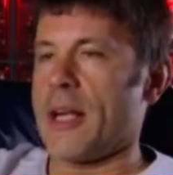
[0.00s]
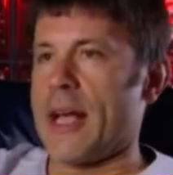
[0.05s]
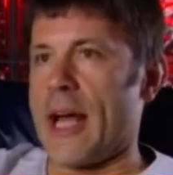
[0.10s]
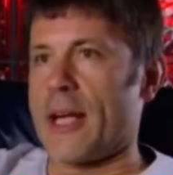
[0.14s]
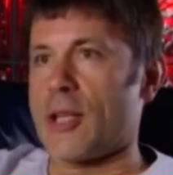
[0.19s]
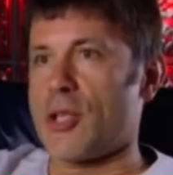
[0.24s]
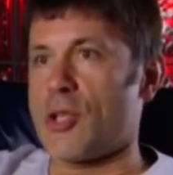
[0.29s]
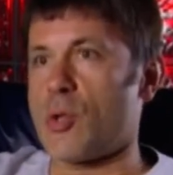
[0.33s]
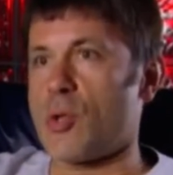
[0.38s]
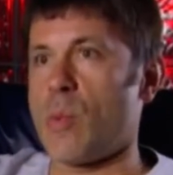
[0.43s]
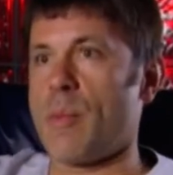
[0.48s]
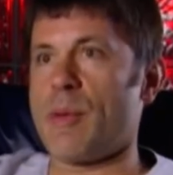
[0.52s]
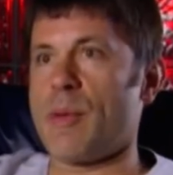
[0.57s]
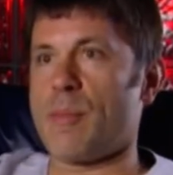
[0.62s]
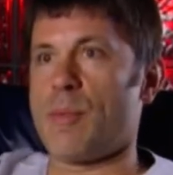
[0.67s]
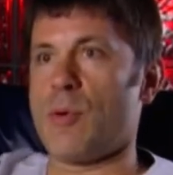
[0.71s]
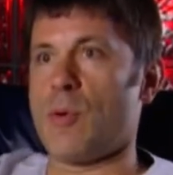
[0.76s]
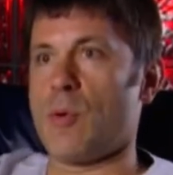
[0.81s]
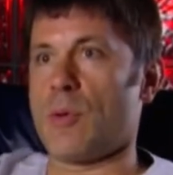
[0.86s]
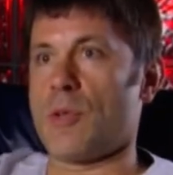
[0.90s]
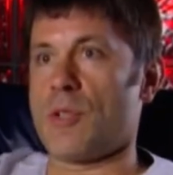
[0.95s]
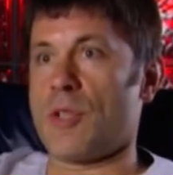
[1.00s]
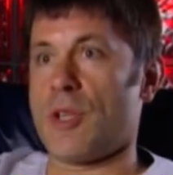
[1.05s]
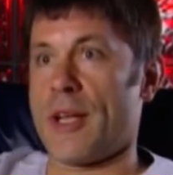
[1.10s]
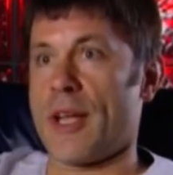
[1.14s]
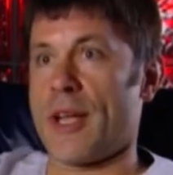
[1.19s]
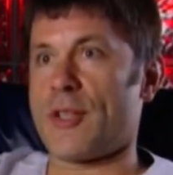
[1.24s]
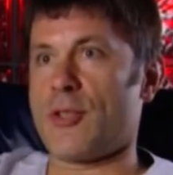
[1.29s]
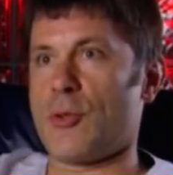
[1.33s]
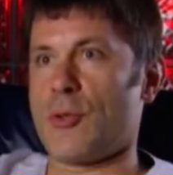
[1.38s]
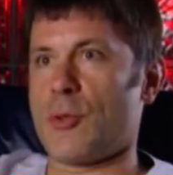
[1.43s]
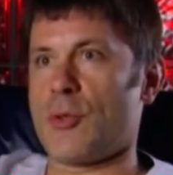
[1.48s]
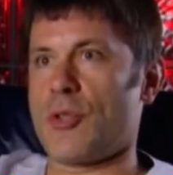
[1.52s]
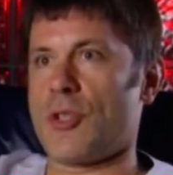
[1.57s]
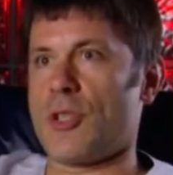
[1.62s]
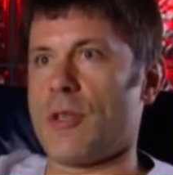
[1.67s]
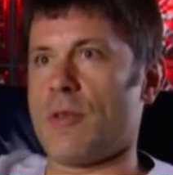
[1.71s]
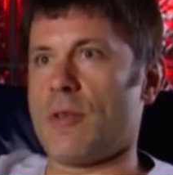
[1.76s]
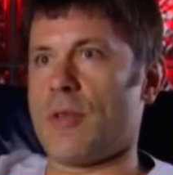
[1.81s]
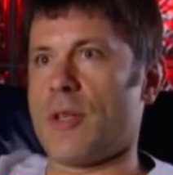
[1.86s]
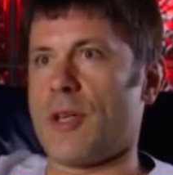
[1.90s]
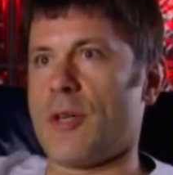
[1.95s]
had a swimming pool as a next door
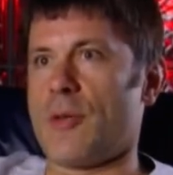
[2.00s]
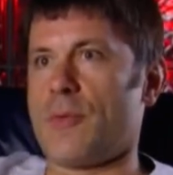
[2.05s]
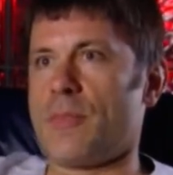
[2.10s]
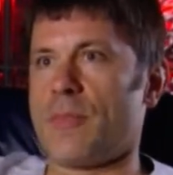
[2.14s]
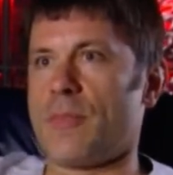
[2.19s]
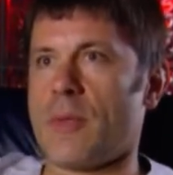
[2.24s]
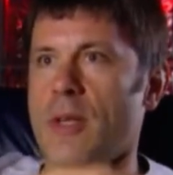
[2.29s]
studio.